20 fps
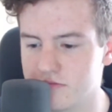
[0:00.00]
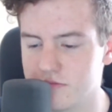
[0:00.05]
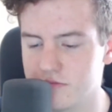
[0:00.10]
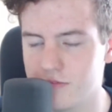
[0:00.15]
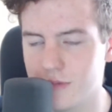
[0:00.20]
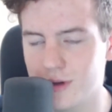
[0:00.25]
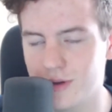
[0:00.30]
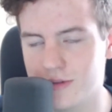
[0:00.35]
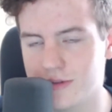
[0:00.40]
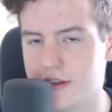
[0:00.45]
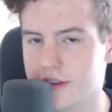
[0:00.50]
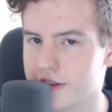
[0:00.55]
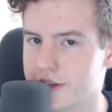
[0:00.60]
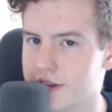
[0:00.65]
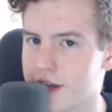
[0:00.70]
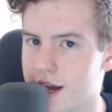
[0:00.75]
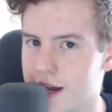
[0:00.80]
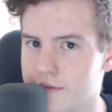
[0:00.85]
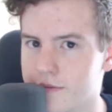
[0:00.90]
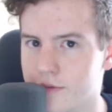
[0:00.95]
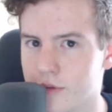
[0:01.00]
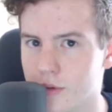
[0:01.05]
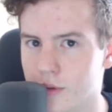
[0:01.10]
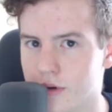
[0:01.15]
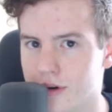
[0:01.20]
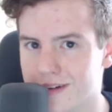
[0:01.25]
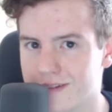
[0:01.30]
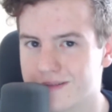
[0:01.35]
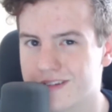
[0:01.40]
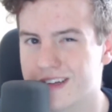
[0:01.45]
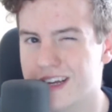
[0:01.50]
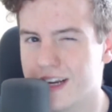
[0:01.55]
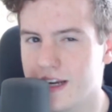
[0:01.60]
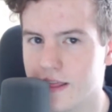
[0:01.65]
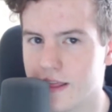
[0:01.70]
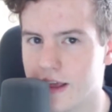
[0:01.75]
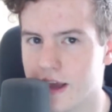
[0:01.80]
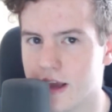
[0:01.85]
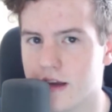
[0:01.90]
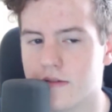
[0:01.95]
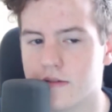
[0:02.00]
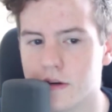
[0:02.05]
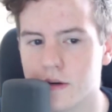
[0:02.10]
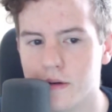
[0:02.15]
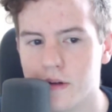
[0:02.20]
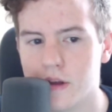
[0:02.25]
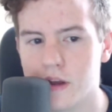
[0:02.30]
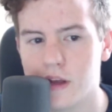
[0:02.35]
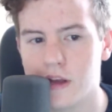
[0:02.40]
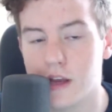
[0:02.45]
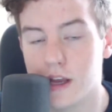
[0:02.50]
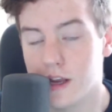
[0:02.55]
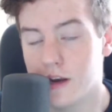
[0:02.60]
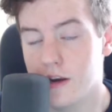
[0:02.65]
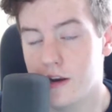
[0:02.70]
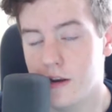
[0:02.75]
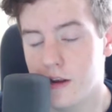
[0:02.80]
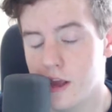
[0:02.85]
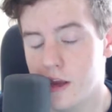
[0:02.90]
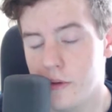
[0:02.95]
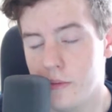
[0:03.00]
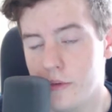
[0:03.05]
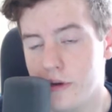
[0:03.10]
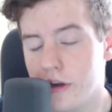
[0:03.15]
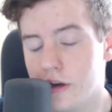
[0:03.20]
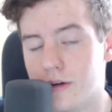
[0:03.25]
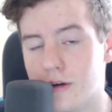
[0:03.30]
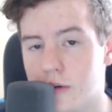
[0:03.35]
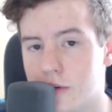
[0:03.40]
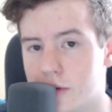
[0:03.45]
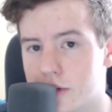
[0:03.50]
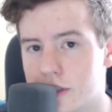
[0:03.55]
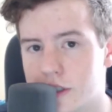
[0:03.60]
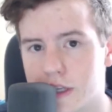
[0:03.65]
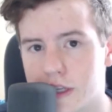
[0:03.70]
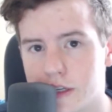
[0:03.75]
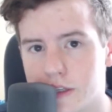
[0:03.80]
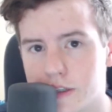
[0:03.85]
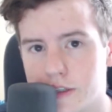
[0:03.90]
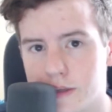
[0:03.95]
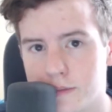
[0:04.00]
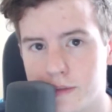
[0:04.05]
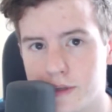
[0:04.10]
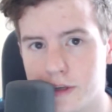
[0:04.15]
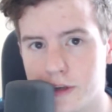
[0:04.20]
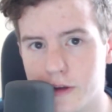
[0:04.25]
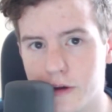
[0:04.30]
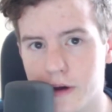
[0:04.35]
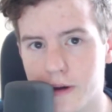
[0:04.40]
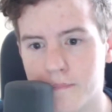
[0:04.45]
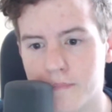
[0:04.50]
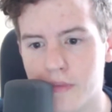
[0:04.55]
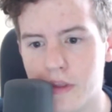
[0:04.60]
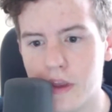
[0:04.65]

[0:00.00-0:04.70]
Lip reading: mostly the time for it, kind of the effort. And here we go. We're just going to jump into it.